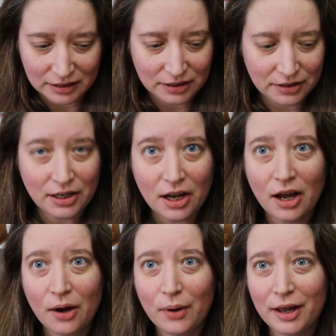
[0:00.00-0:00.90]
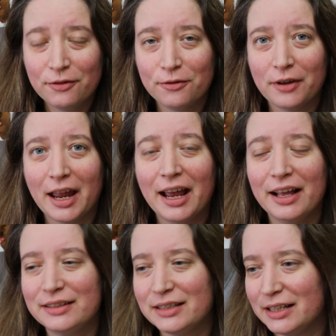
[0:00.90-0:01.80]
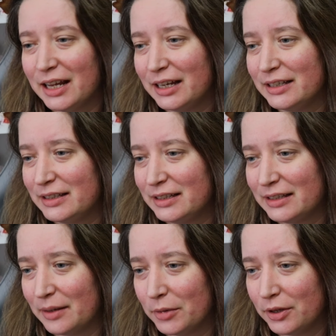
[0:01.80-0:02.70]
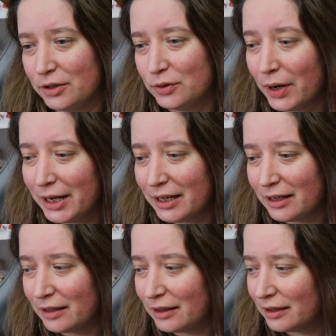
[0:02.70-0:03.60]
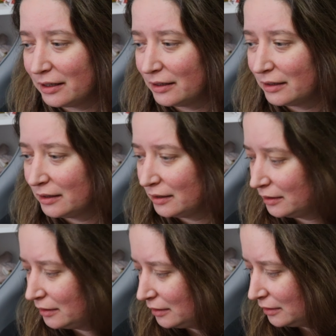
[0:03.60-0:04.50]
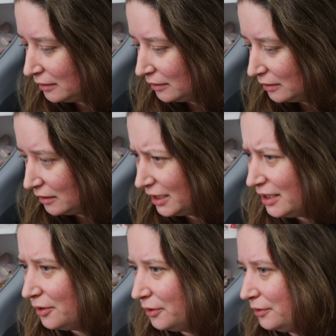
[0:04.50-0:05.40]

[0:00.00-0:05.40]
No, I failed. Today is December the 20th. Mm-hmm. I know.